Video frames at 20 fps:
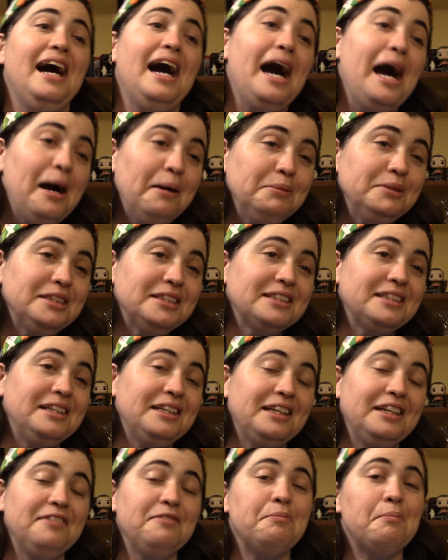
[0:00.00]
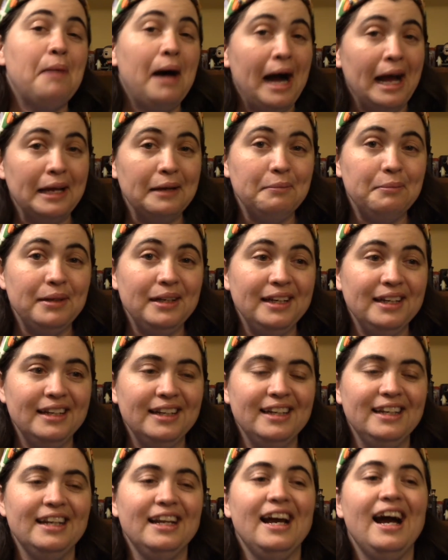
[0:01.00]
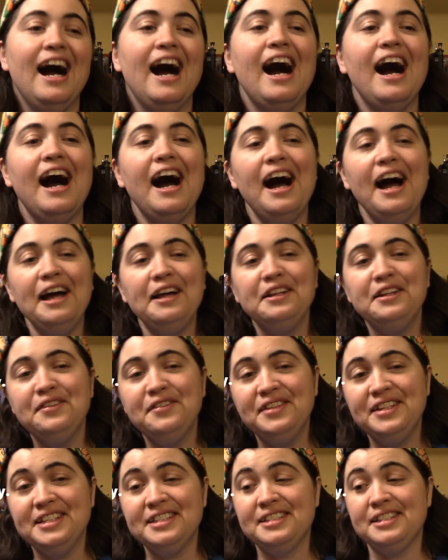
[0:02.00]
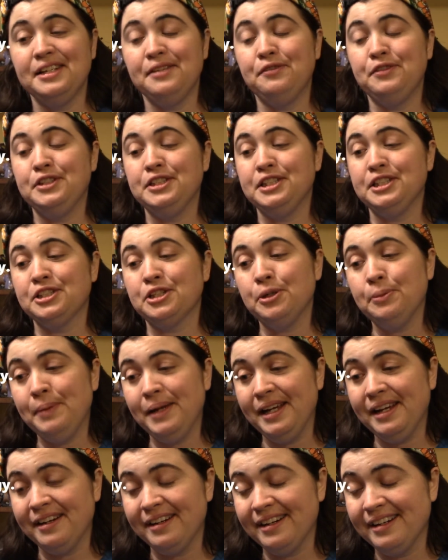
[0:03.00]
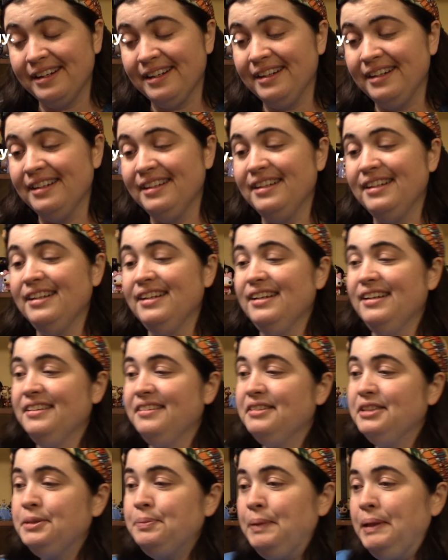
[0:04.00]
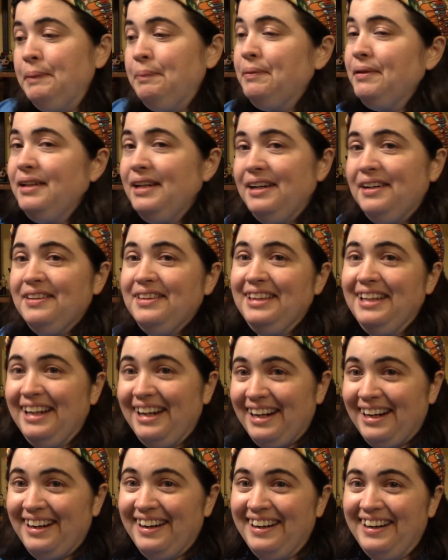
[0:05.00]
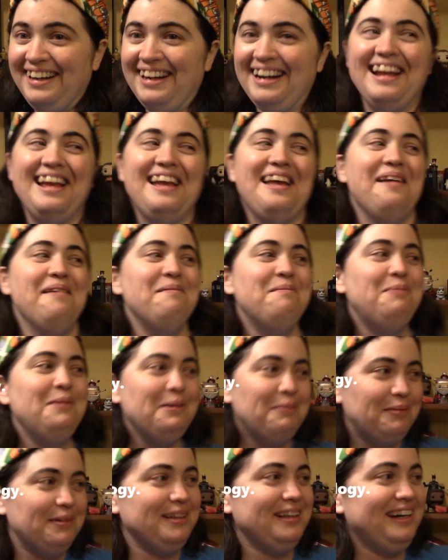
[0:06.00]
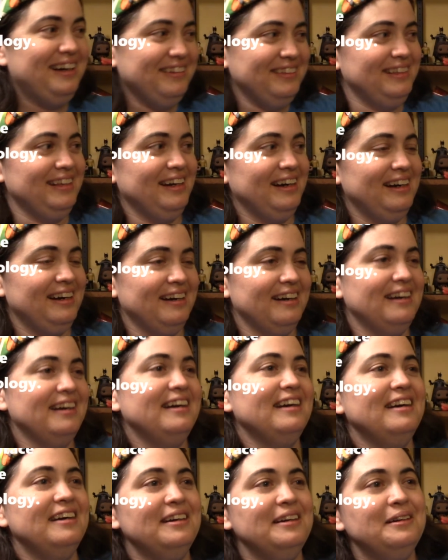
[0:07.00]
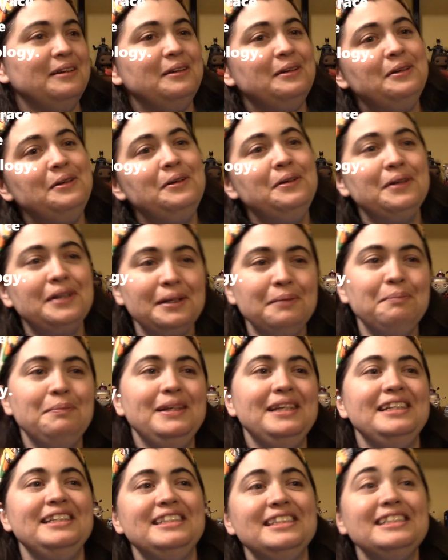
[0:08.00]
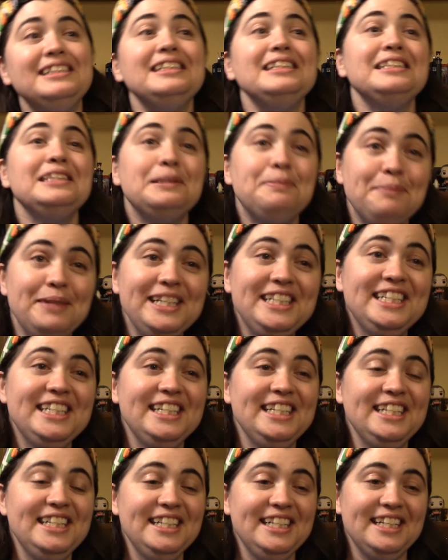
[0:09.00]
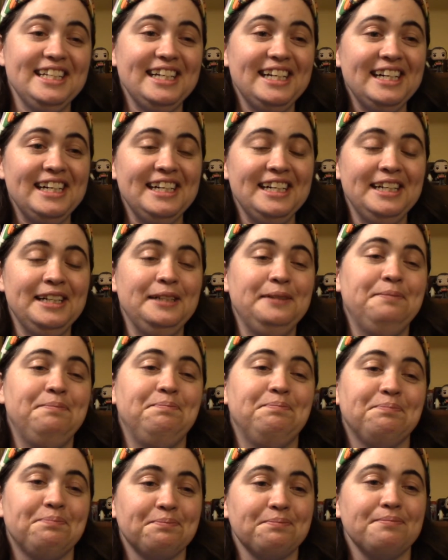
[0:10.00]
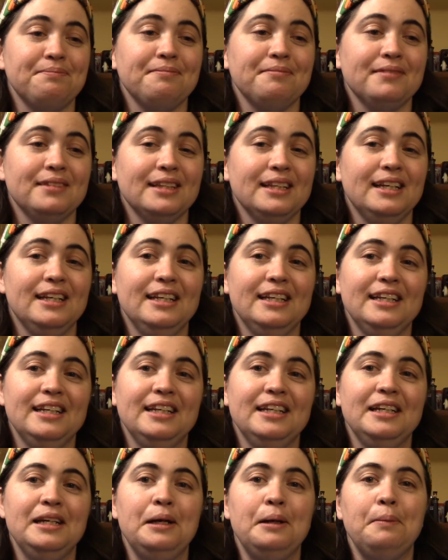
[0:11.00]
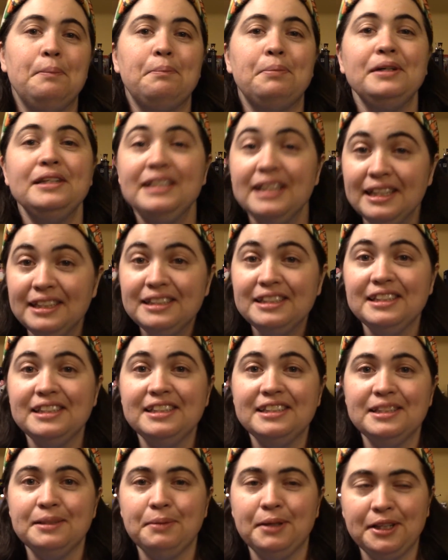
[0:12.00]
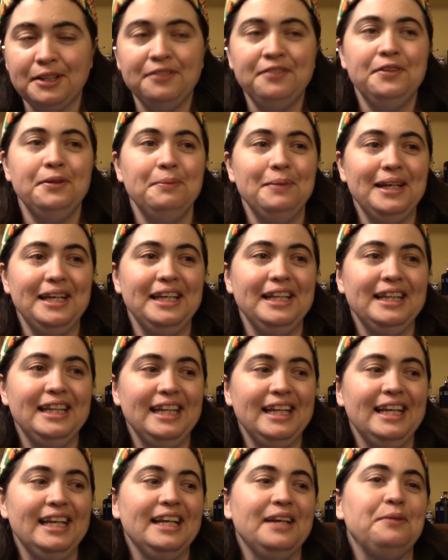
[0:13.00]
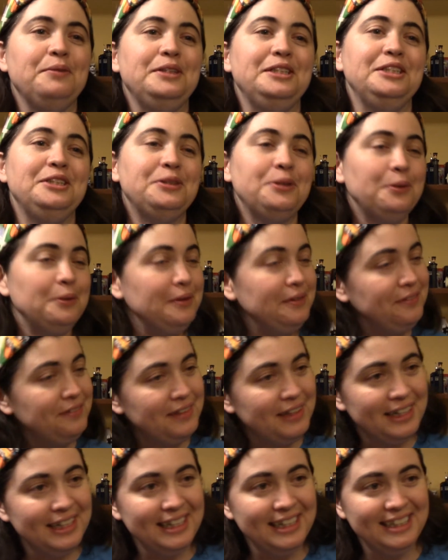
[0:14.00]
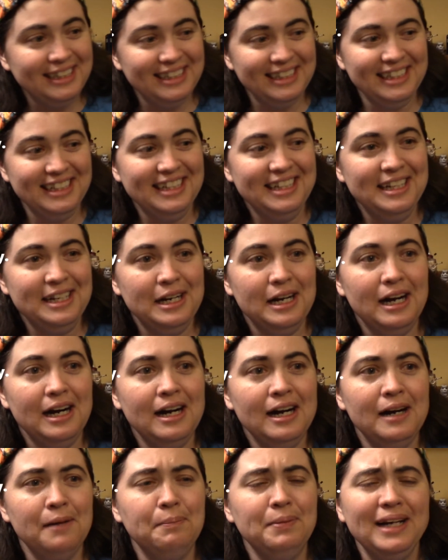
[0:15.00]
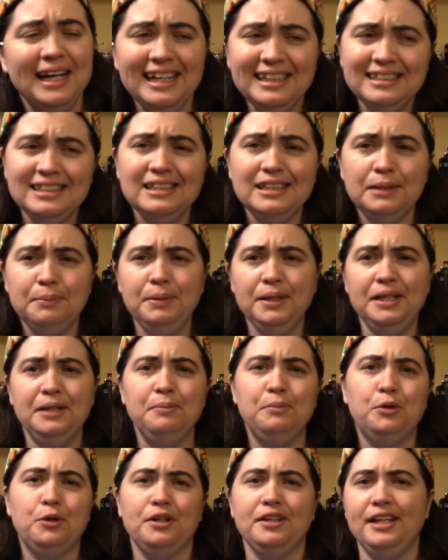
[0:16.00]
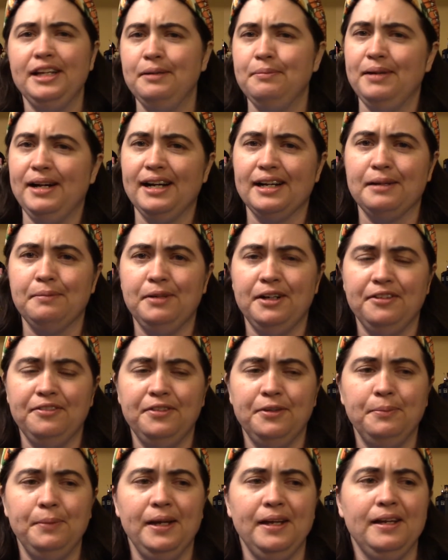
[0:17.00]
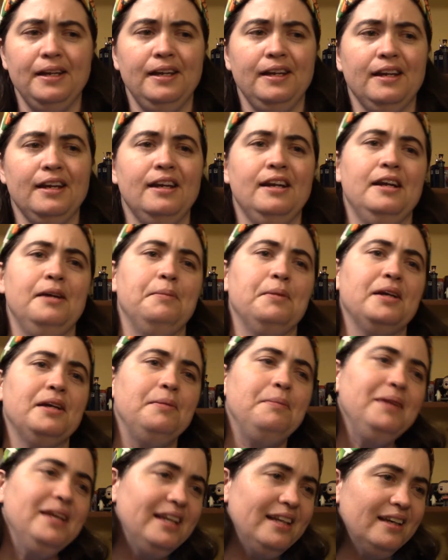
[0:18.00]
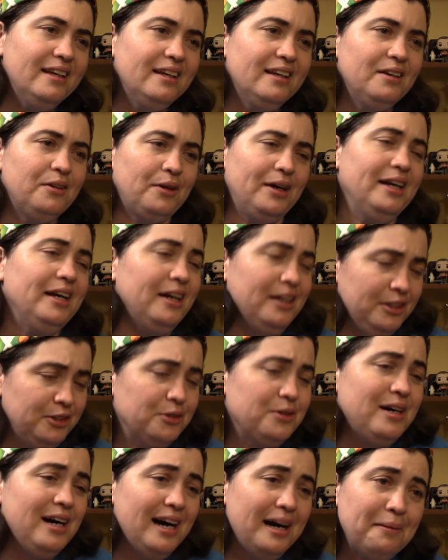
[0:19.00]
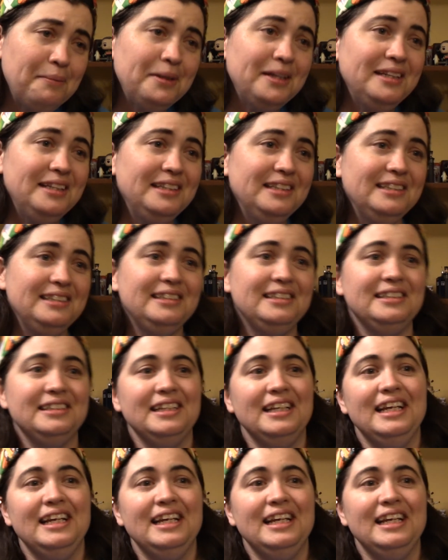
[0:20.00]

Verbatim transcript: I'm just going to give my opinion. I live in the San Francisco Bay Area. There's people out there and people out there who can be just a smidgen um, pretentious about the filmmaking thing, which is totally fine. Uh, but I tend to be more laid back about filmmaking and I'm a comedian or I, I do comedies.